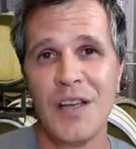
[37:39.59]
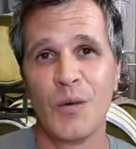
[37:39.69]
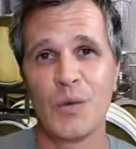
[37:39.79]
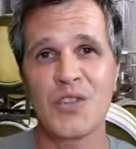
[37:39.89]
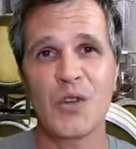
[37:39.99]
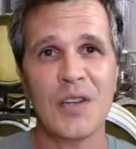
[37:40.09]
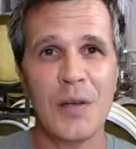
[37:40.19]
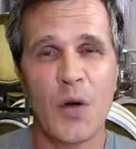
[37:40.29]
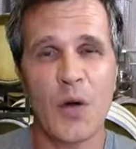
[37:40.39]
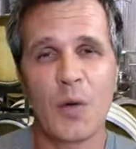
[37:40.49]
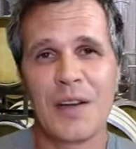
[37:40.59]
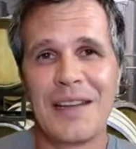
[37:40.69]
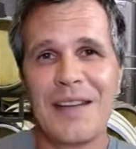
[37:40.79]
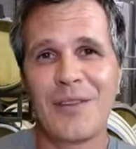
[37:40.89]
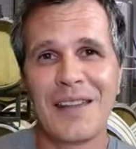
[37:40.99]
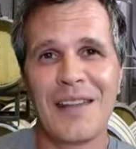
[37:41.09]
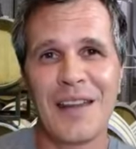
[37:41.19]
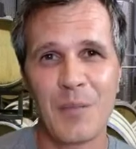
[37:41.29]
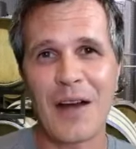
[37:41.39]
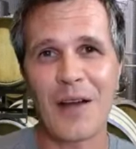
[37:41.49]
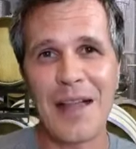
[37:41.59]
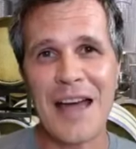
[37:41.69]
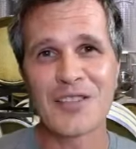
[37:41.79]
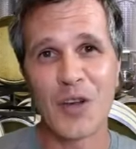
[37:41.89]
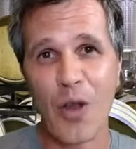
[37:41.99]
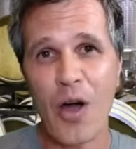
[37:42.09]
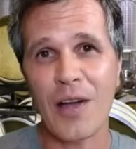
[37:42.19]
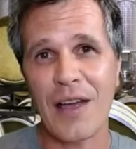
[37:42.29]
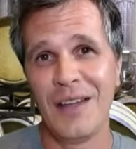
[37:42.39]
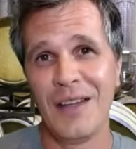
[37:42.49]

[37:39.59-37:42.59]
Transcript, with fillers: We certainly don't want to leave it in, in a barrel as long